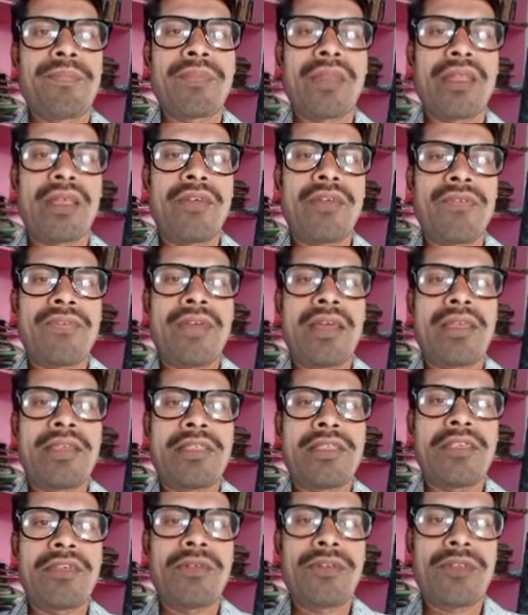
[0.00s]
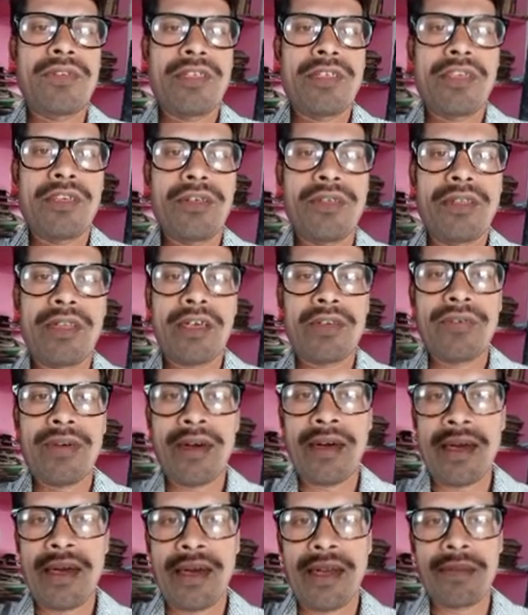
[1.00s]
If a is equal to 0, that
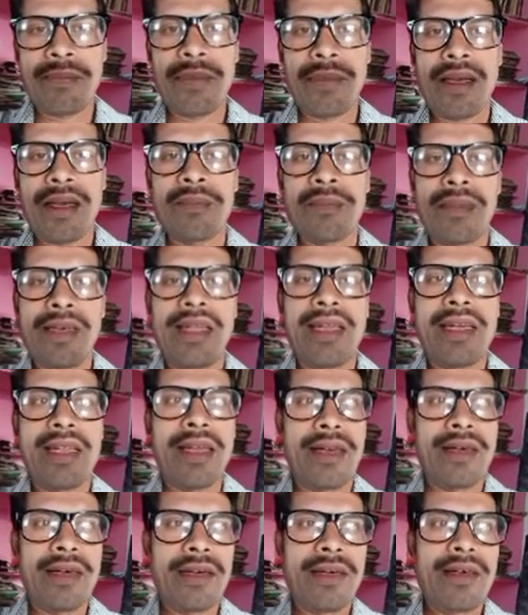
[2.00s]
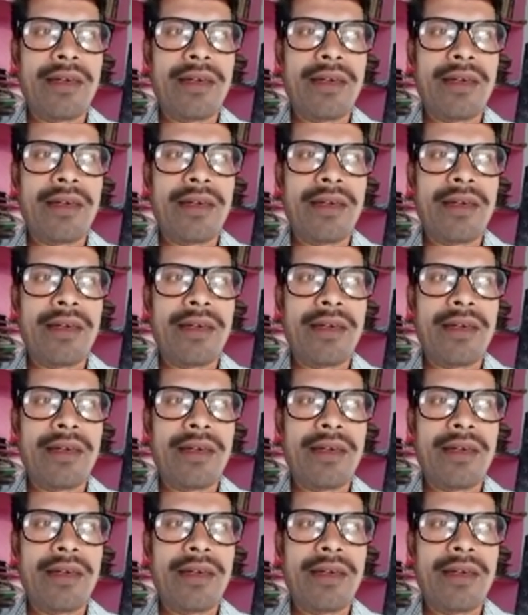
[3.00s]
quadratic become linear.